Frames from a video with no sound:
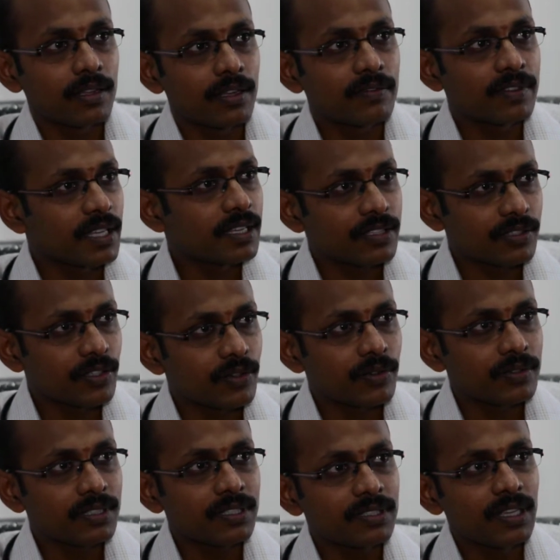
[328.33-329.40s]
If there is
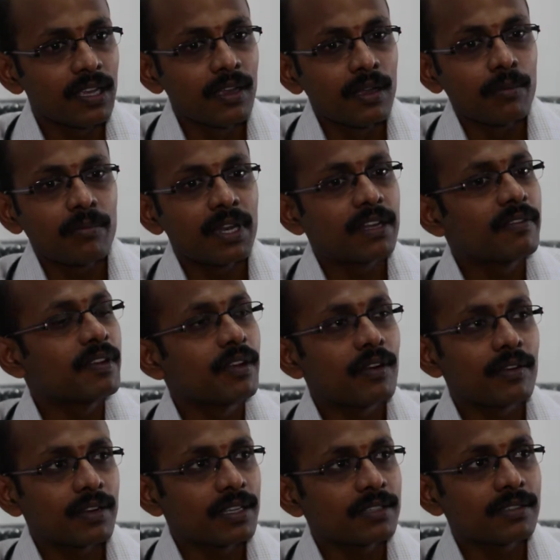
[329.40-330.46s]
stenosis, blood will
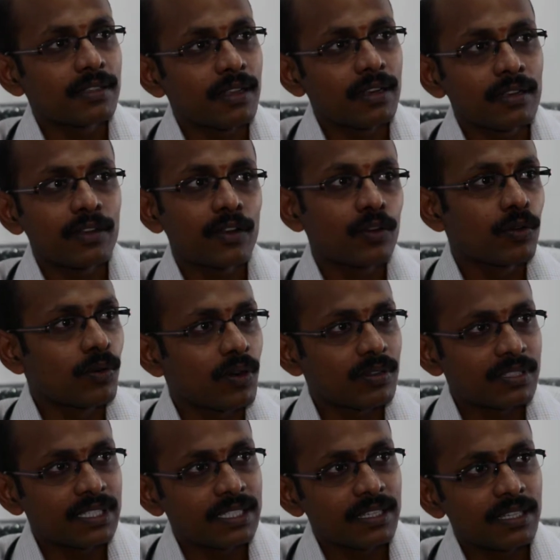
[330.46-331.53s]
not reach the lung, no
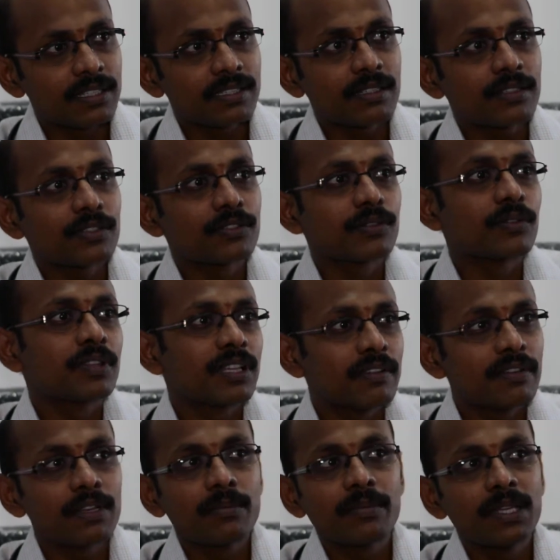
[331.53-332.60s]
oxygenation, so there
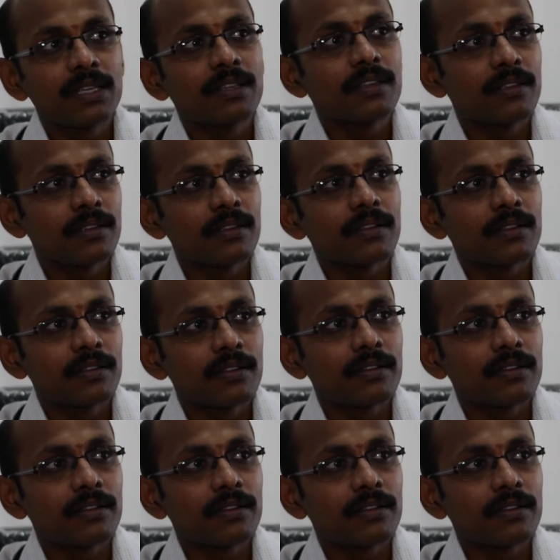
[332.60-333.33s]
will be